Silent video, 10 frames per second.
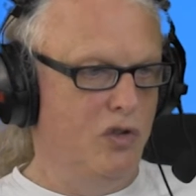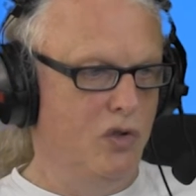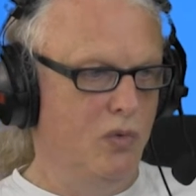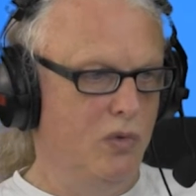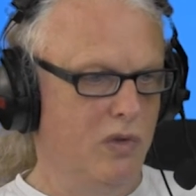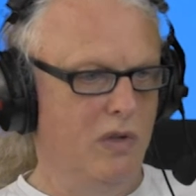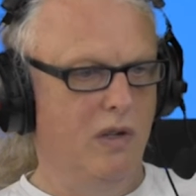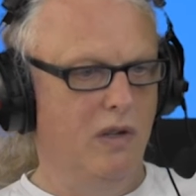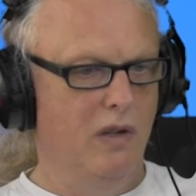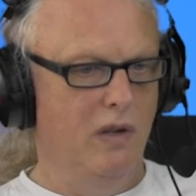June,
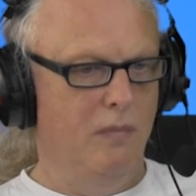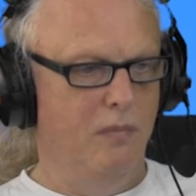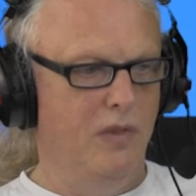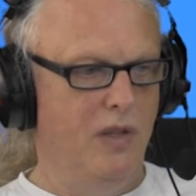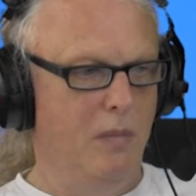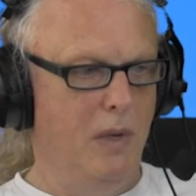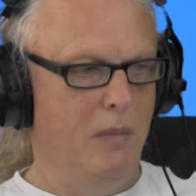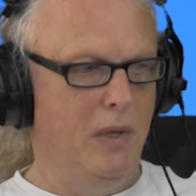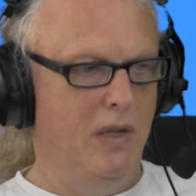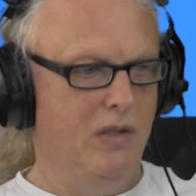there may
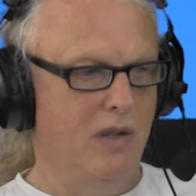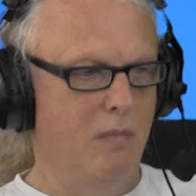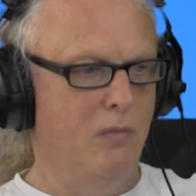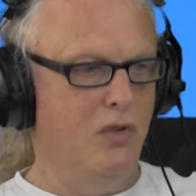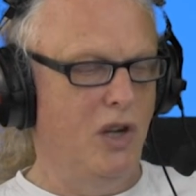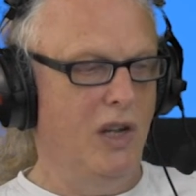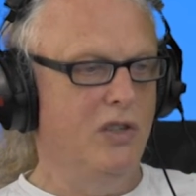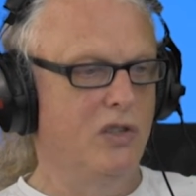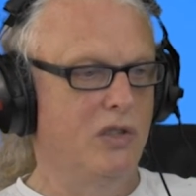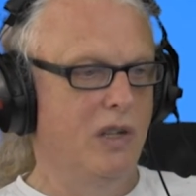be some
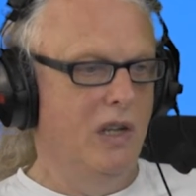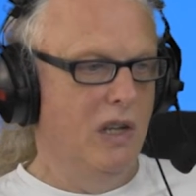changes,